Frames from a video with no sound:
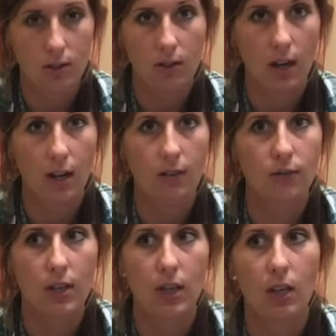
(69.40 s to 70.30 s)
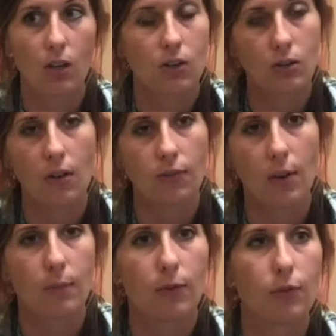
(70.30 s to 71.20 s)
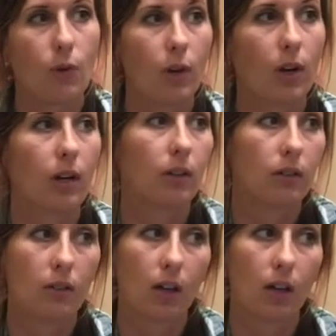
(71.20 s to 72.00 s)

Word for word: just kind of setting yourself up for